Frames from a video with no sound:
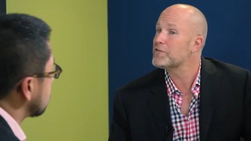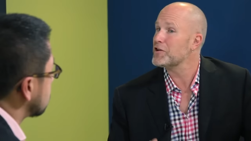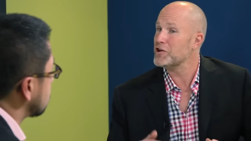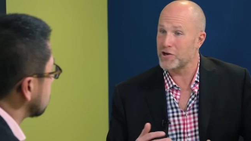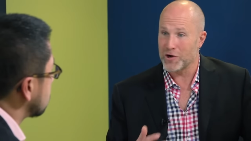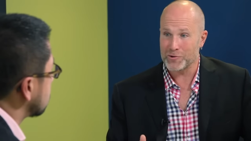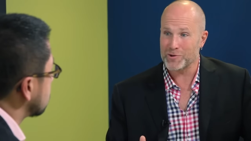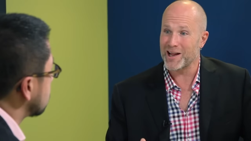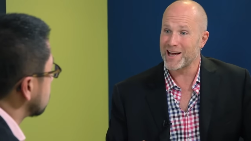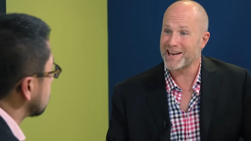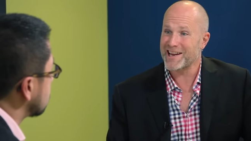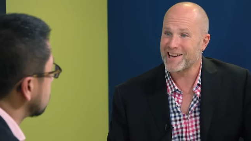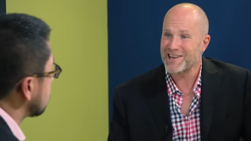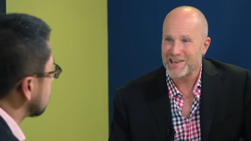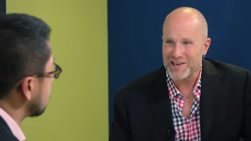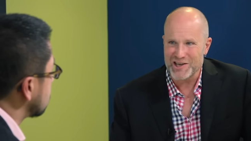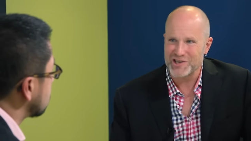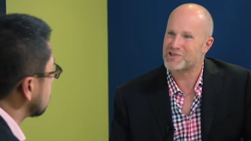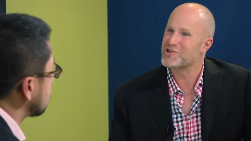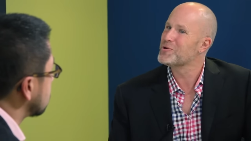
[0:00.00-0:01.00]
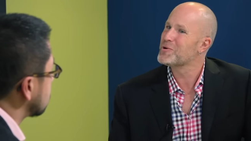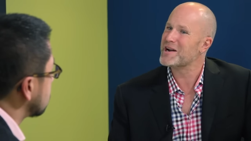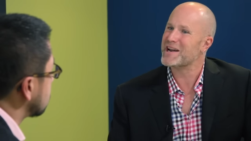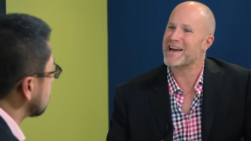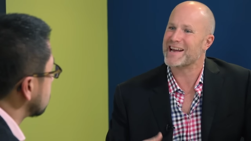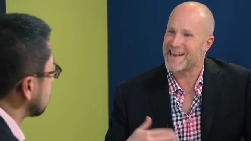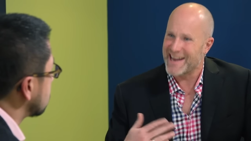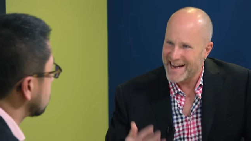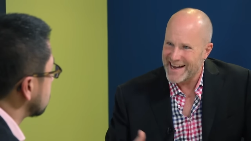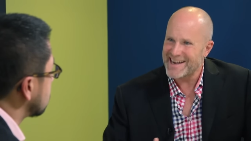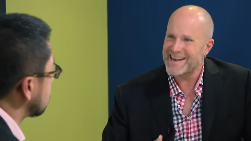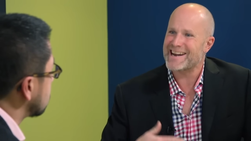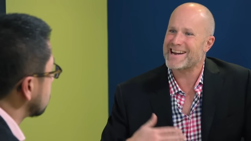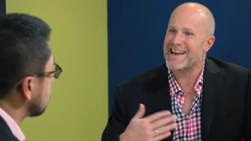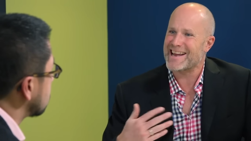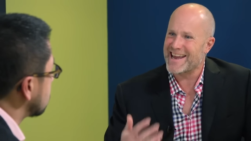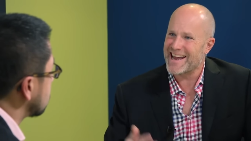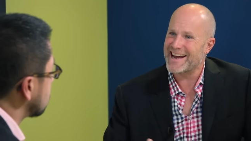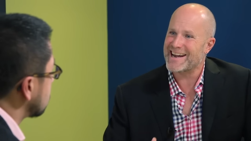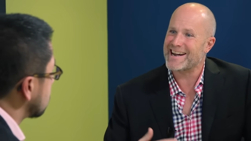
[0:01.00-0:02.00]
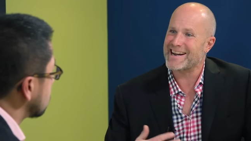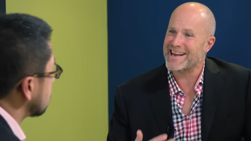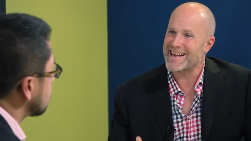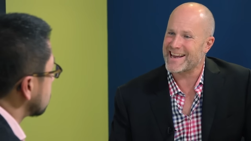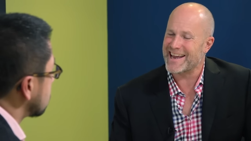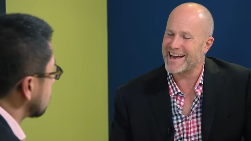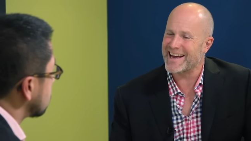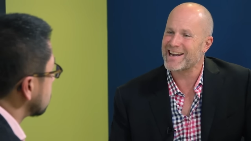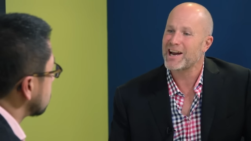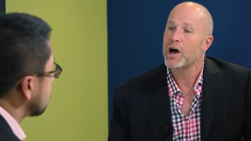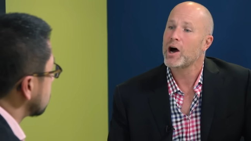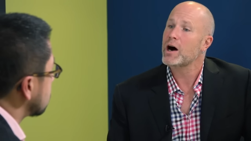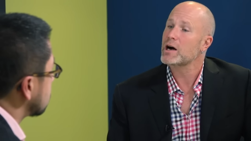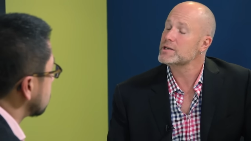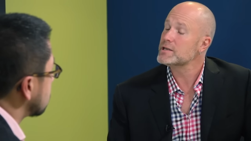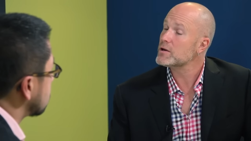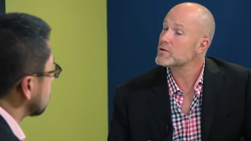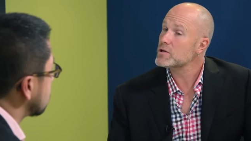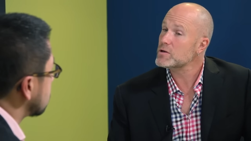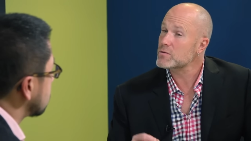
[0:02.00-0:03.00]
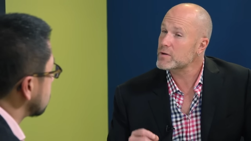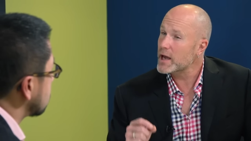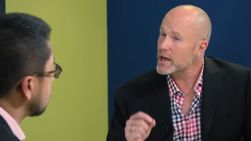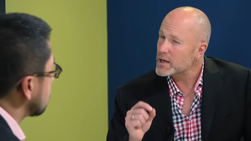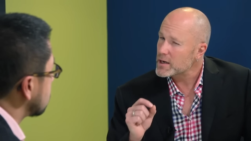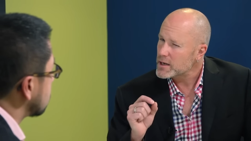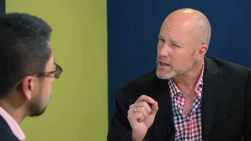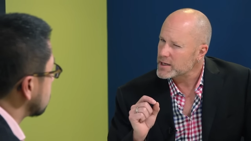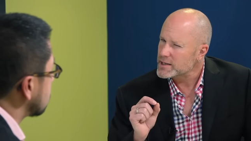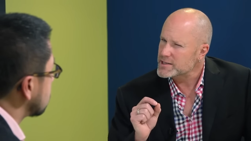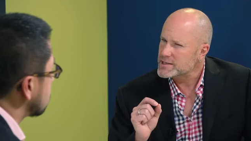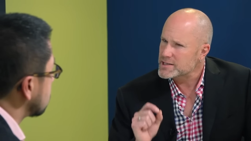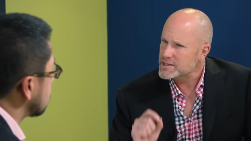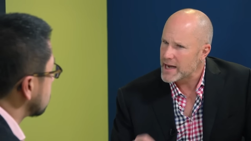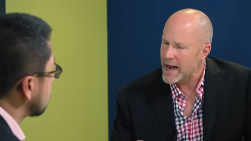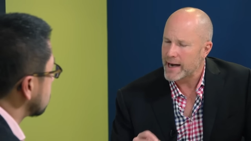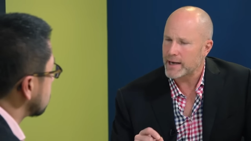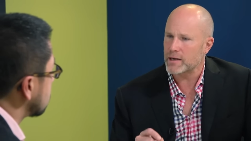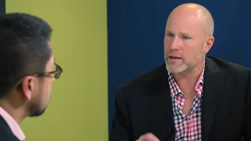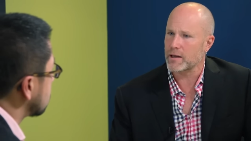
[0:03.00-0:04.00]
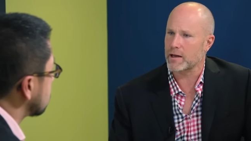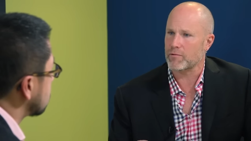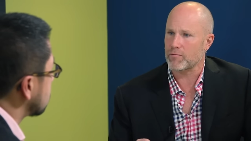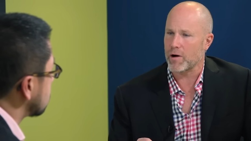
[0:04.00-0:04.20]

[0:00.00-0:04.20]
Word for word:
Speaker 1: if you don't like it, you do it again and again and again until you get it exactly exactly